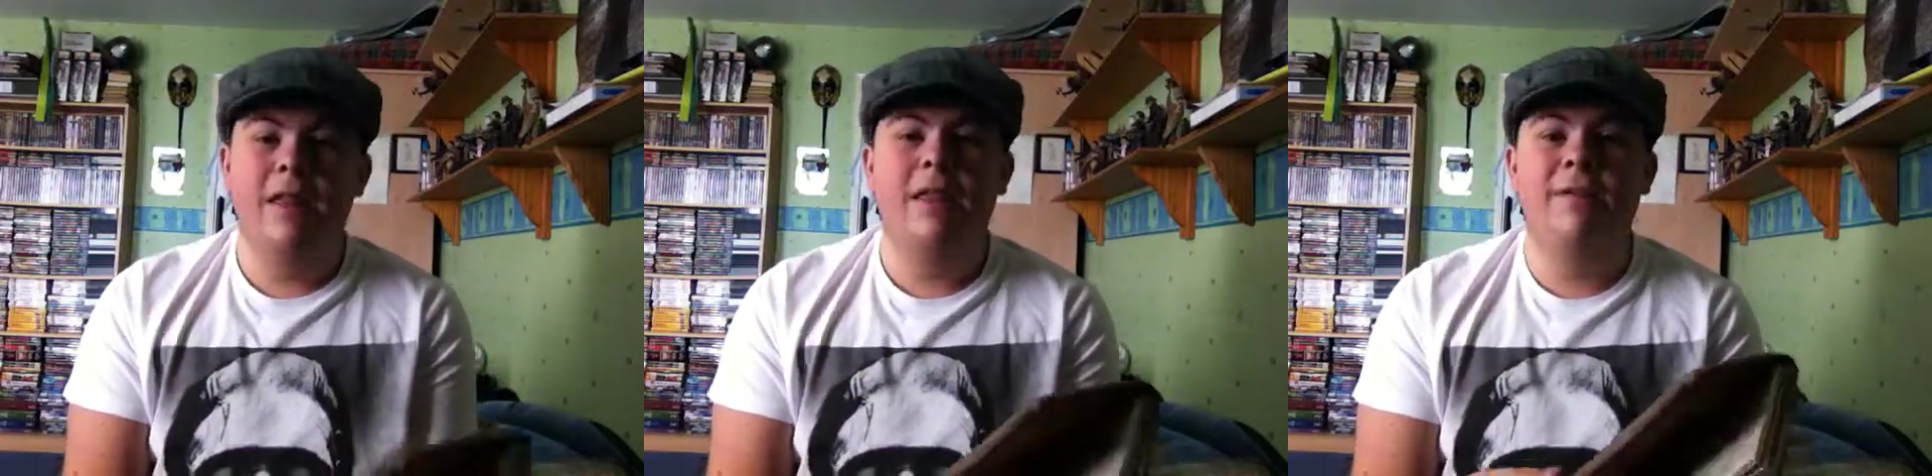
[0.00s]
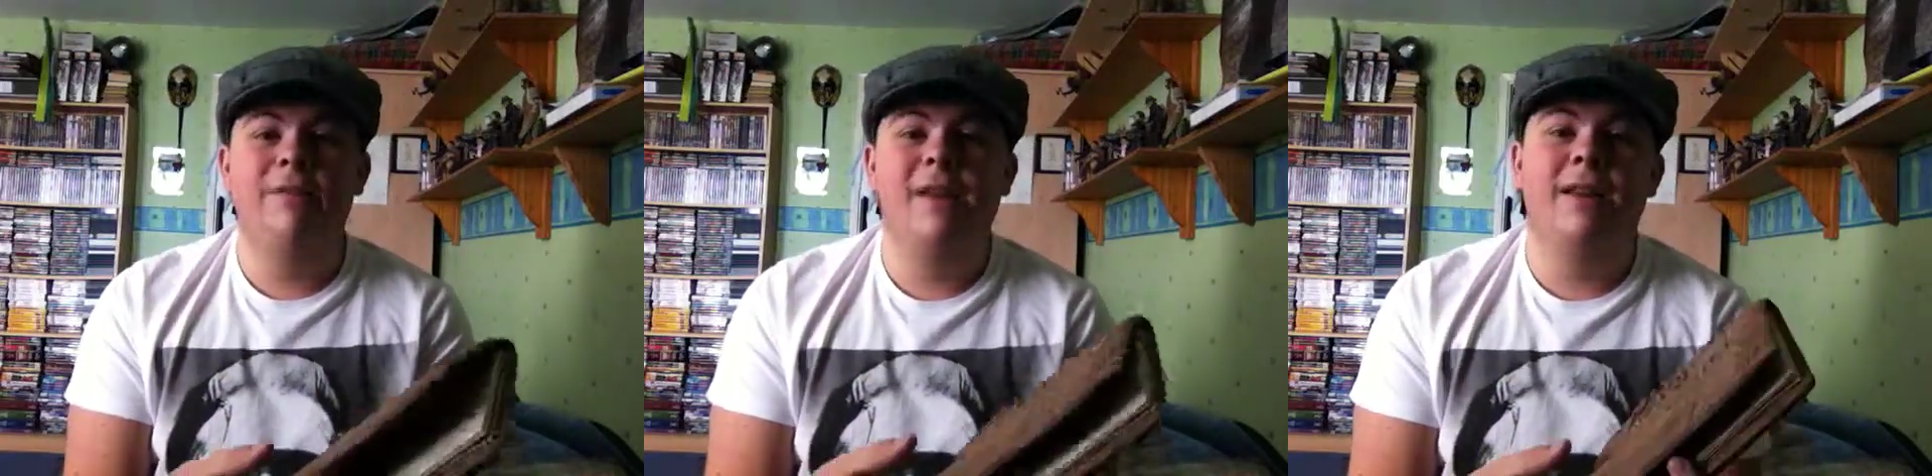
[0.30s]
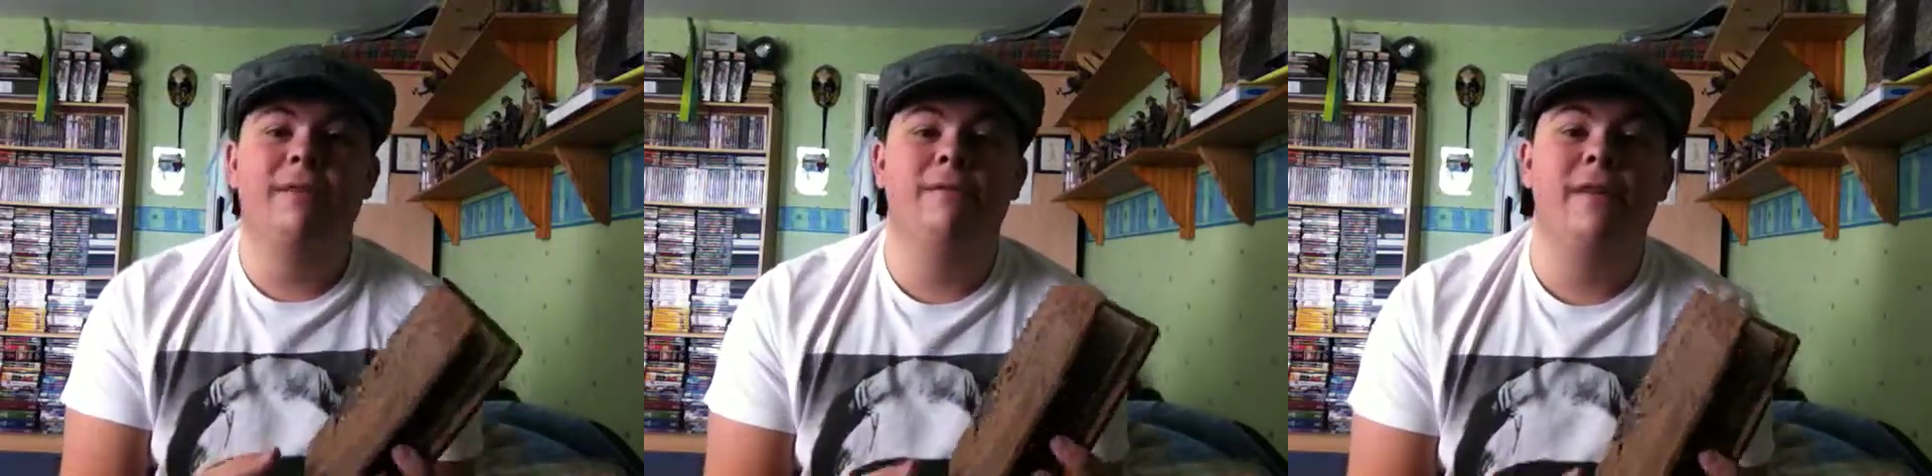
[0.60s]
they've made
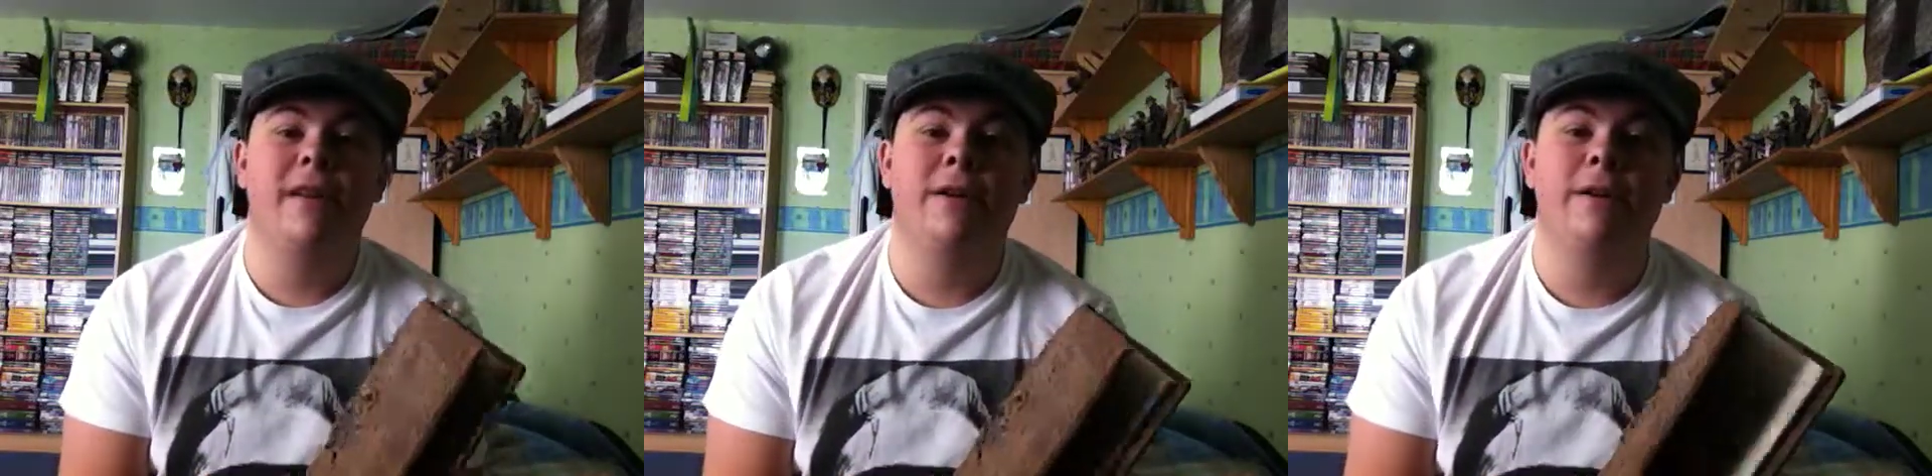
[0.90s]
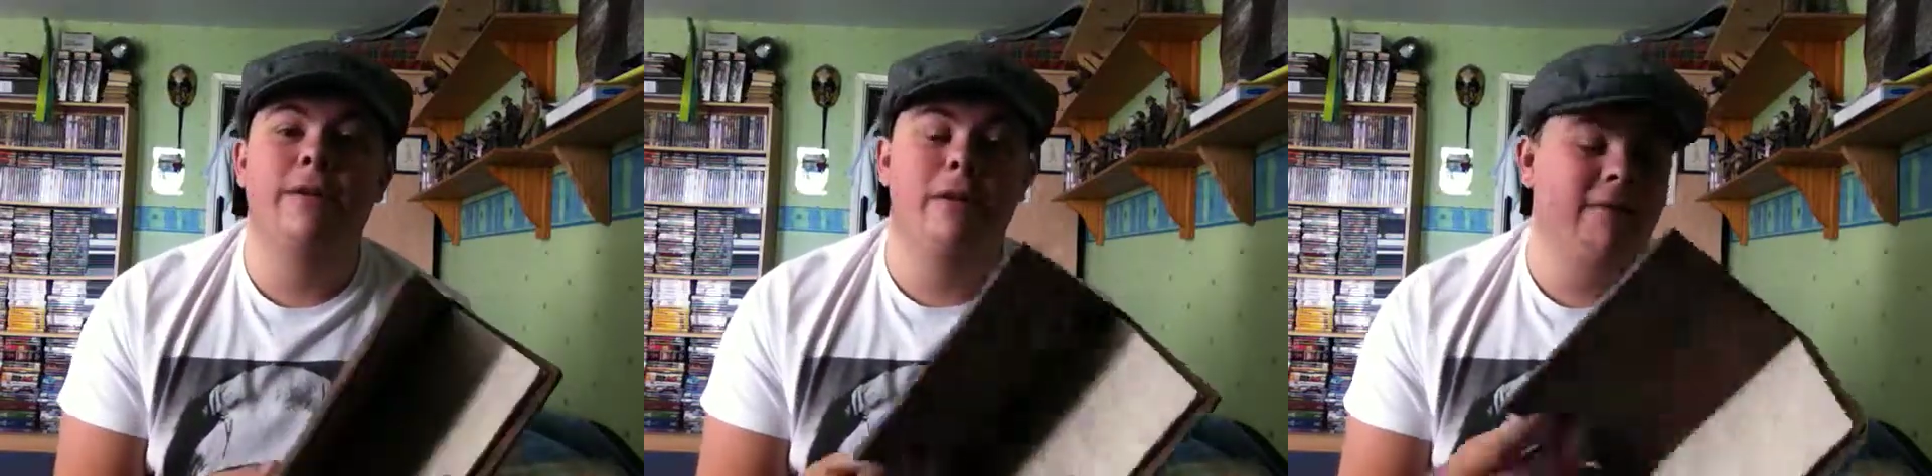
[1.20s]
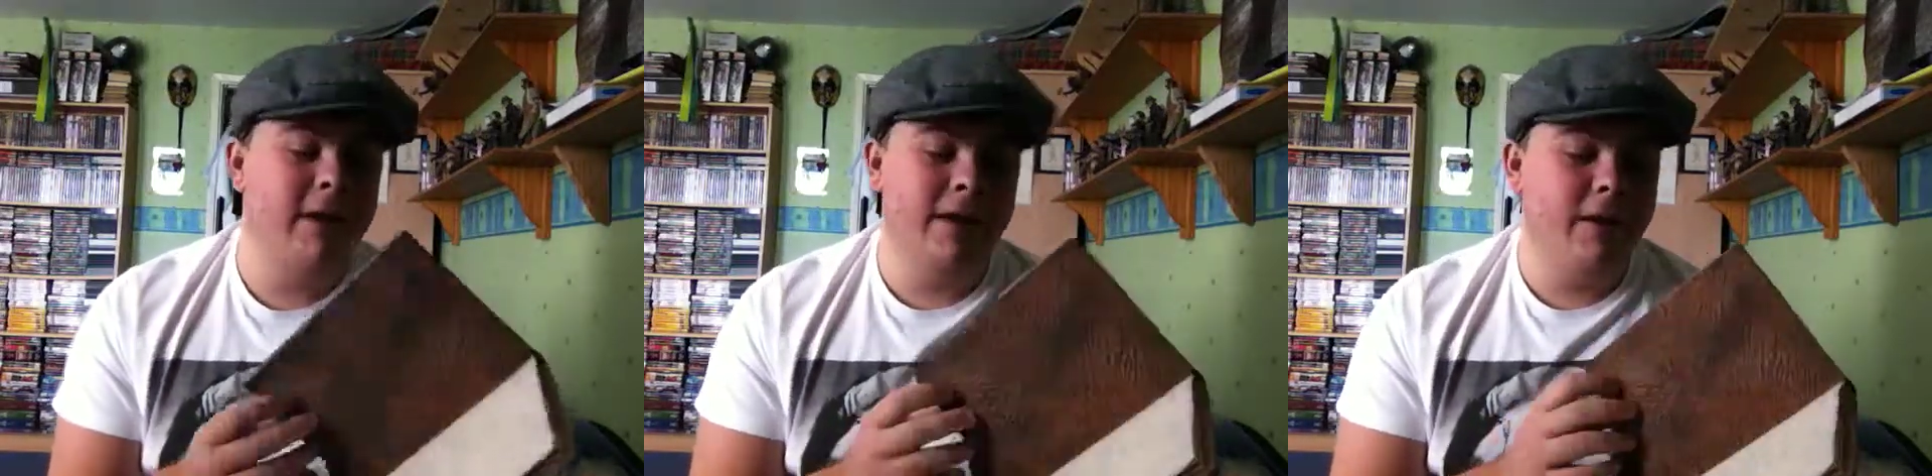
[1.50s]
it look really cool,
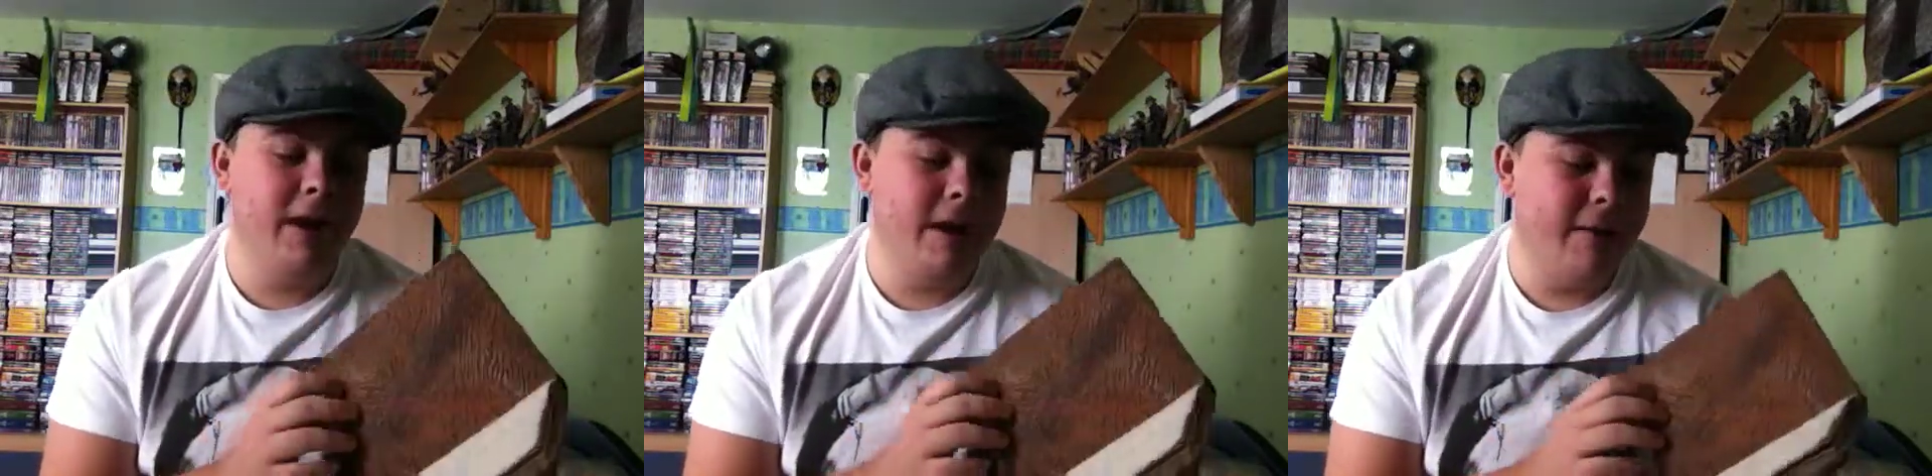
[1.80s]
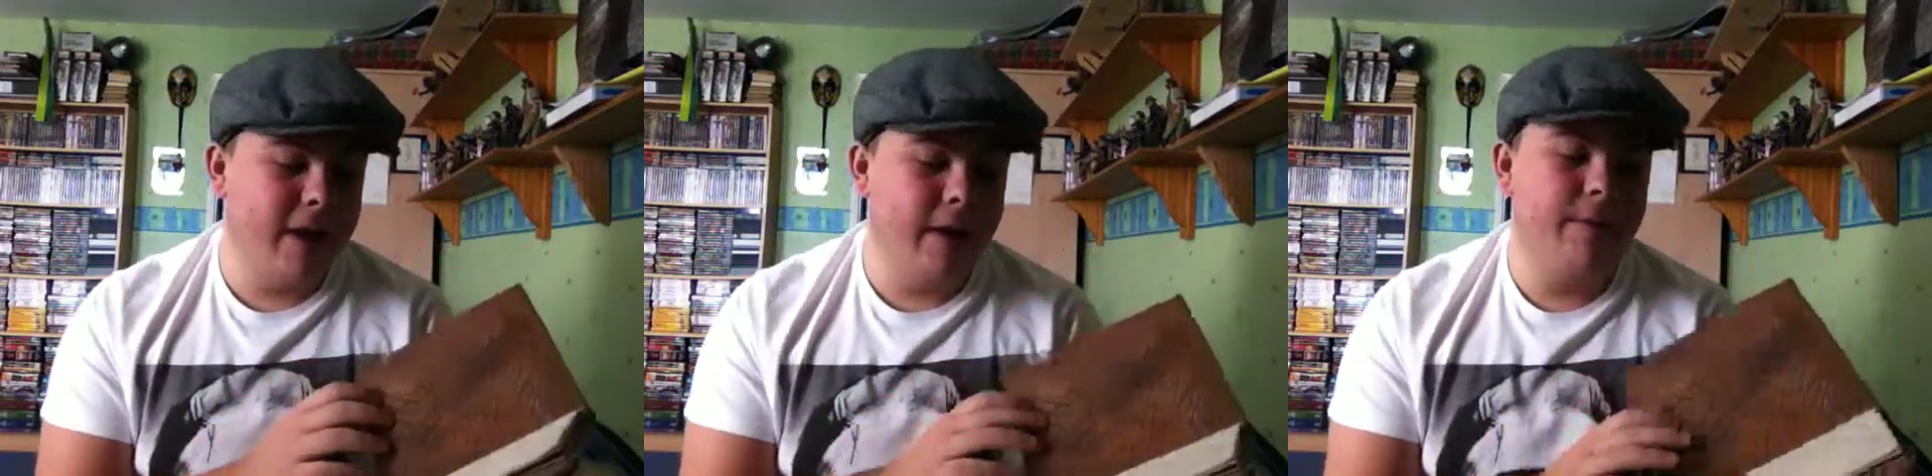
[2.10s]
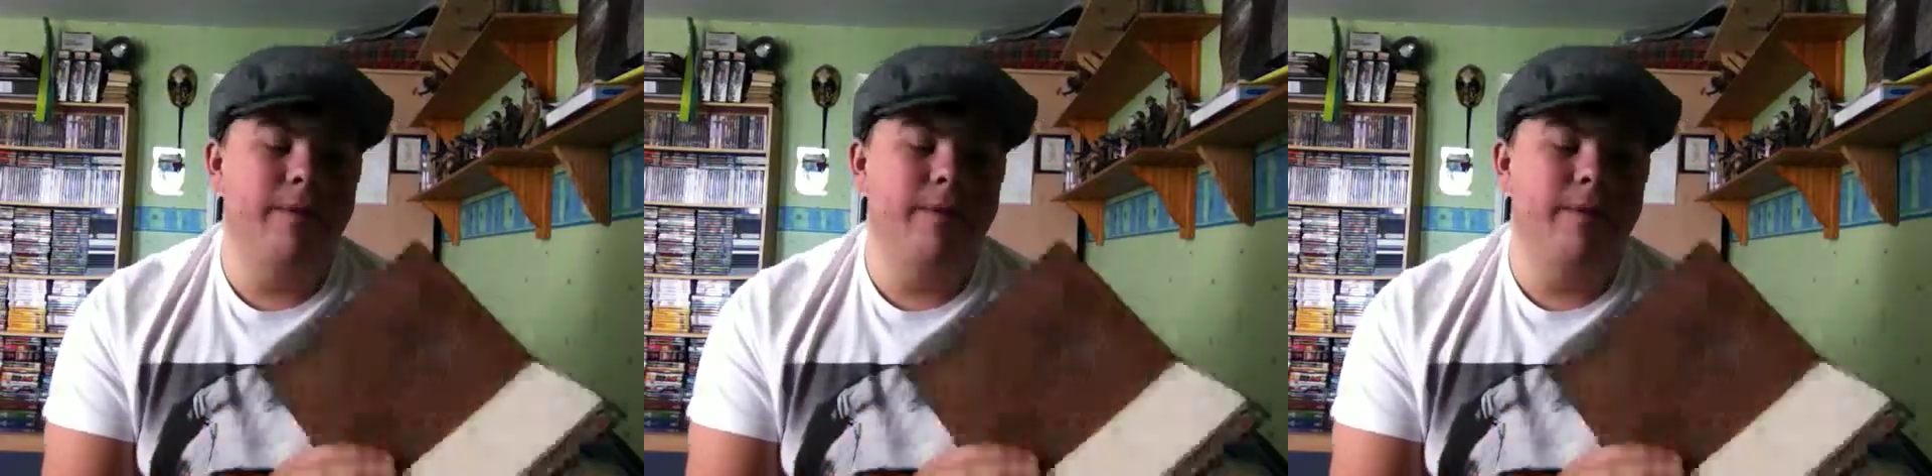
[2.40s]
really good anyway.